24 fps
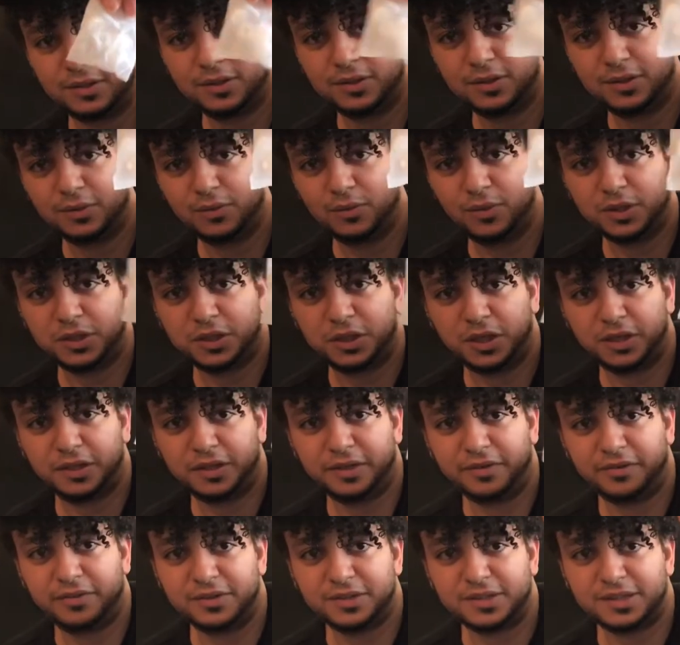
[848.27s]
which are
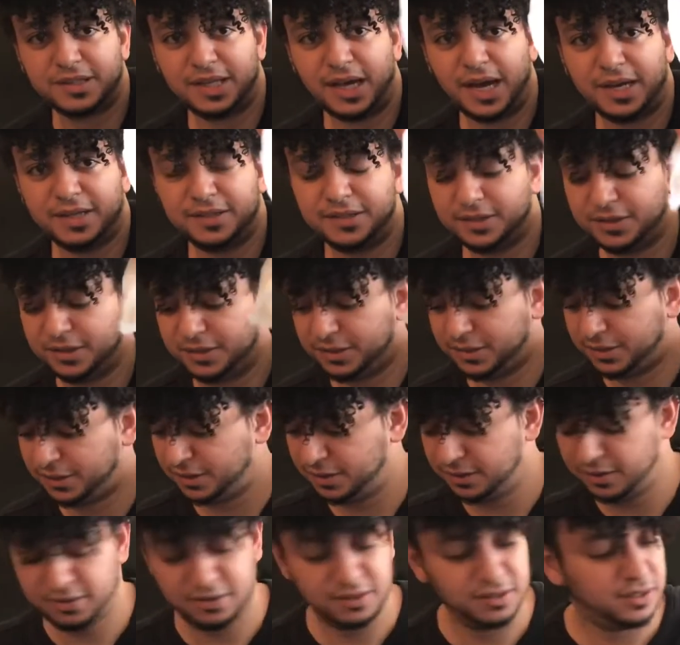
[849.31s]
different sizes.
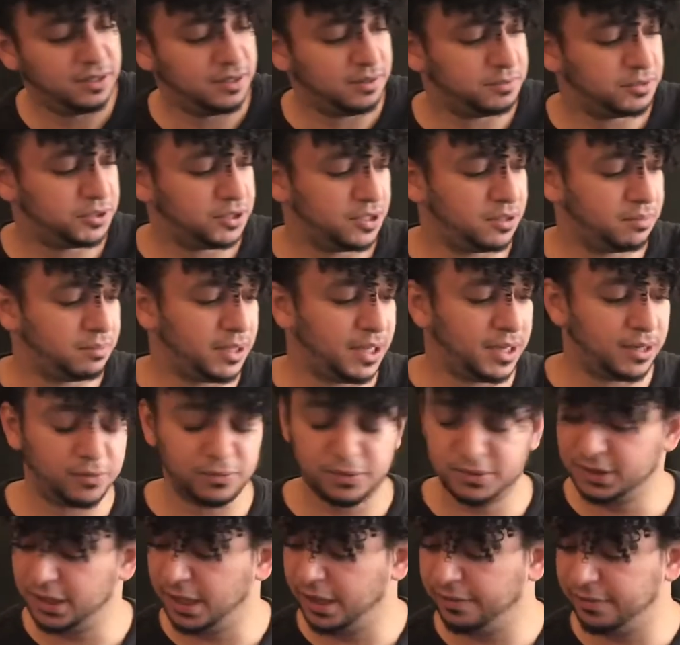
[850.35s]
I'm sure the black
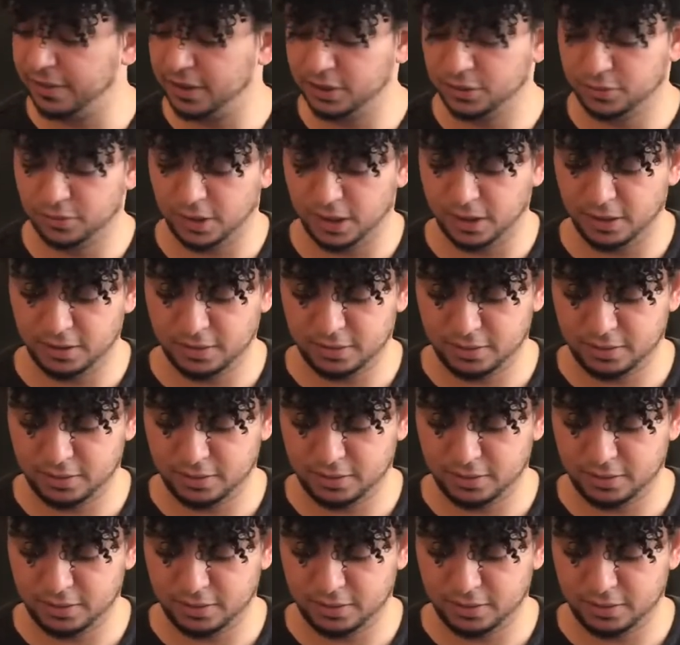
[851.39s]
ones have it as well.